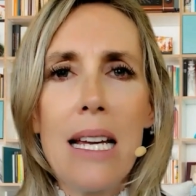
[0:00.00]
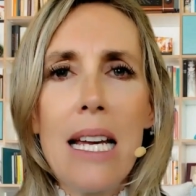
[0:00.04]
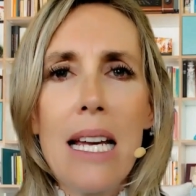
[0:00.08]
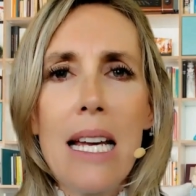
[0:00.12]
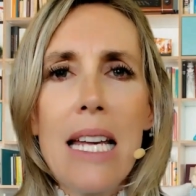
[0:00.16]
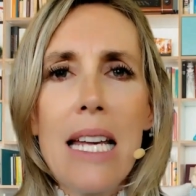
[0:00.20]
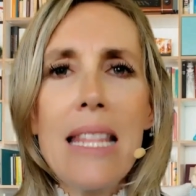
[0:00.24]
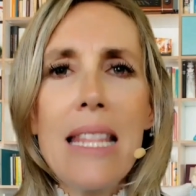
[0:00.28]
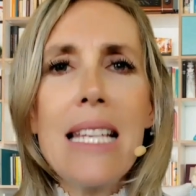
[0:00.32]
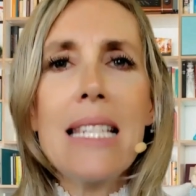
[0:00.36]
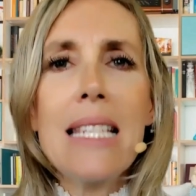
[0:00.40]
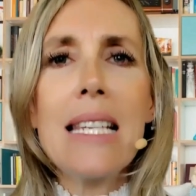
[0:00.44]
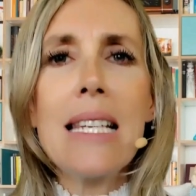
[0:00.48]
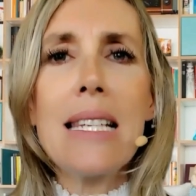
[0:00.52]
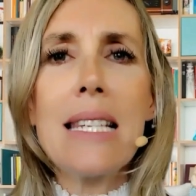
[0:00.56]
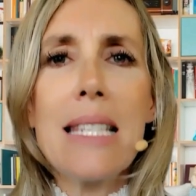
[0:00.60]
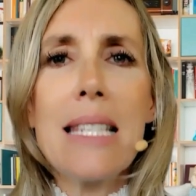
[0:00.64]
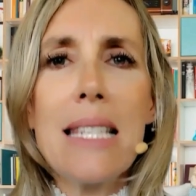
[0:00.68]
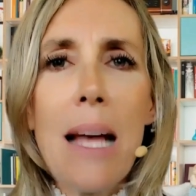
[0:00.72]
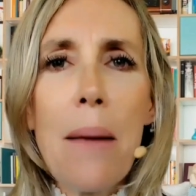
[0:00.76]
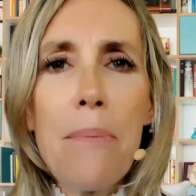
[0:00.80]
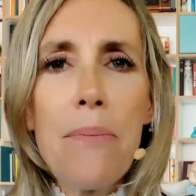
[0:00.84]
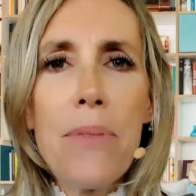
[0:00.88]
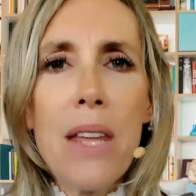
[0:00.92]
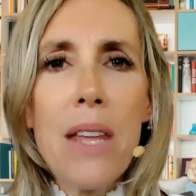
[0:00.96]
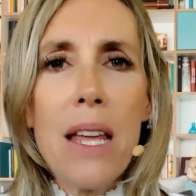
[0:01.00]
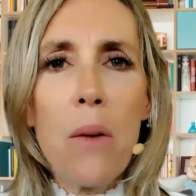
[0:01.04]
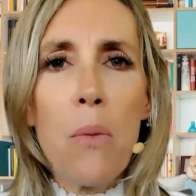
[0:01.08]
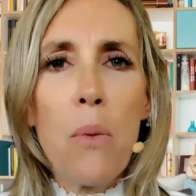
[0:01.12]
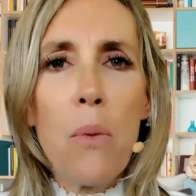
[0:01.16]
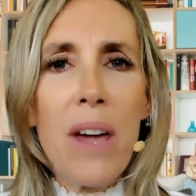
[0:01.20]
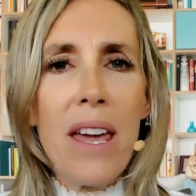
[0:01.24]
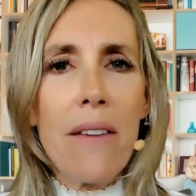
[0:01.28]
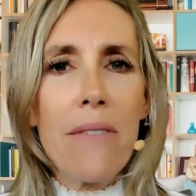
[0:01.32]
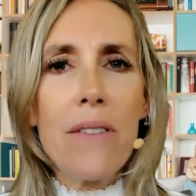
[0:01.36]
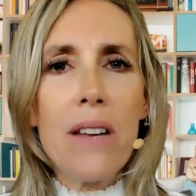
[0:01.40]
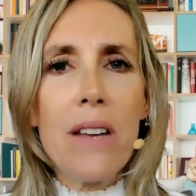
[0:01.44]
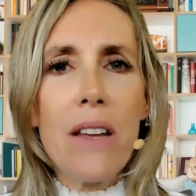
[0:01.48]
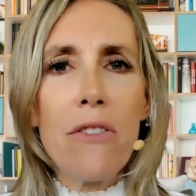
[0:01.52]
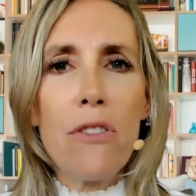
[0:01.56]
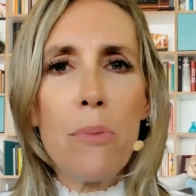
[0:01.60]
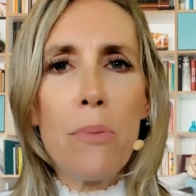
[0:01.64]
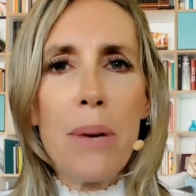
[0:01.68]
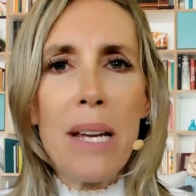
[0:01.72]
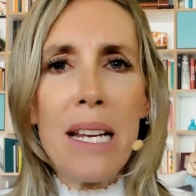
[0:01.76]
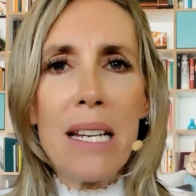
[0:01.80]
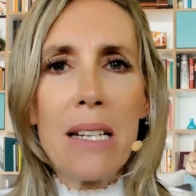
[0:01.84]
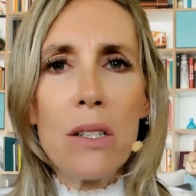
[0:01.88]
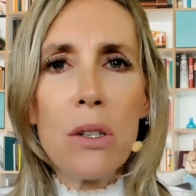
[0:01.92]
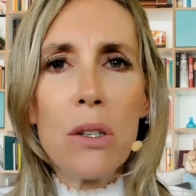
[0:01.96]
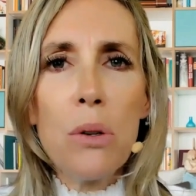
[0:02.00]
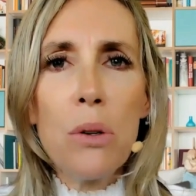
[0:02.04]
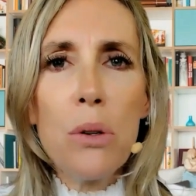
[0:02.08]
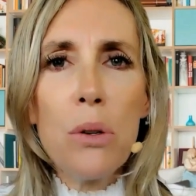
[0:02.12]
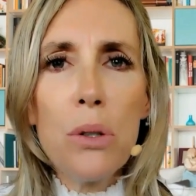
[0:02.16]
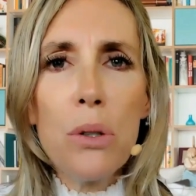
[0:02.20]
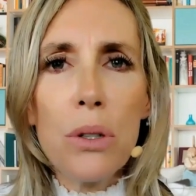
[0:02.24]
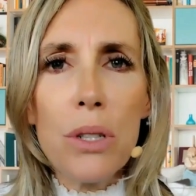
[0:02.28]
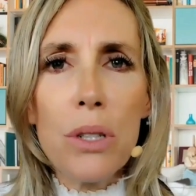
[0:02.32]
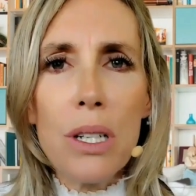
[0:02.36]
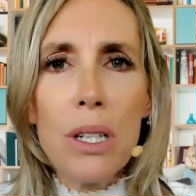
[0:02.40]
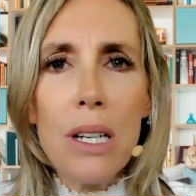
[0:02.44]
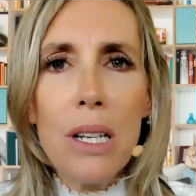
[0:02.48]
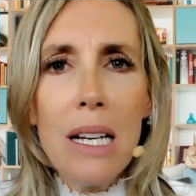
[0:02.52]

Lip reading: This is something we have never been taught.